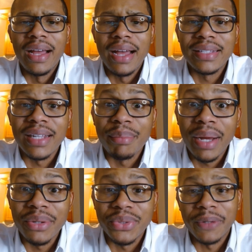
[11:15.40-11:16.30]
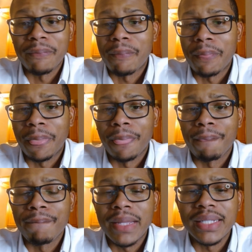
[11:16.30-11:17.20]
I set a boundary.
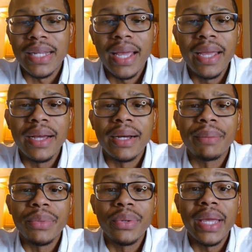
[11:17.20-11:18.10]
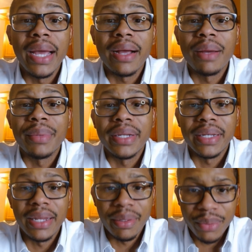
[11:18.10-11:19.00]
I said, hey, you can't come
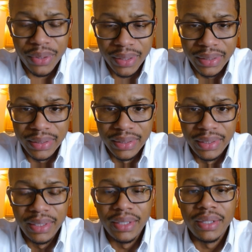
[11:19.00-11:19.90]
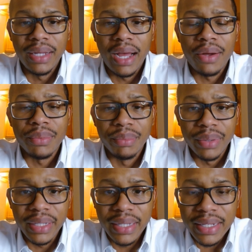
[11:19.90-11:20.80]
in anymore. I'll
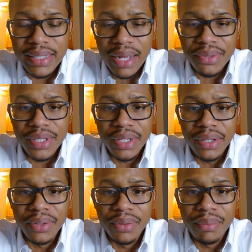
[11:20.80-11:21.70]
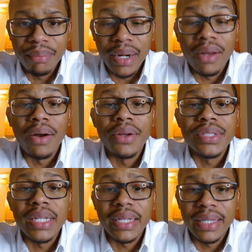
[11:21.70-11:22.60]
bring the kids out to you, but I caught you
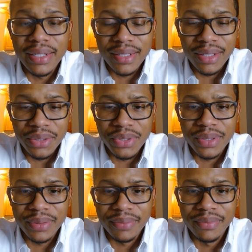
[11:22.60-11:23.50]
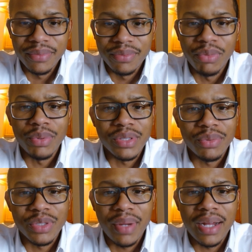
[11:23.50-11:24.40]
stealing kids' clothes. What was the
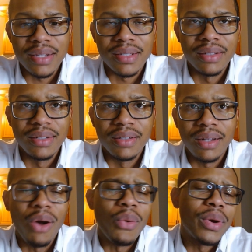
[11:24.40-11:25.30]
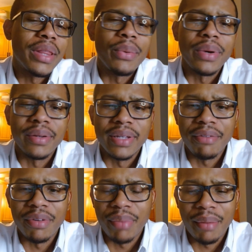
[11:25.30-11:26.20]
response? Oh, well, they were
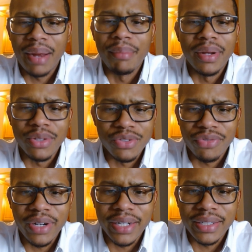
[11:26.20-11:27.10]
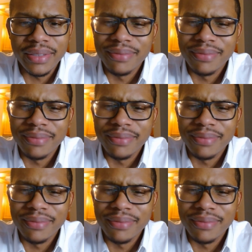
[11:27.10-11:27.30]
given by my mother's friend.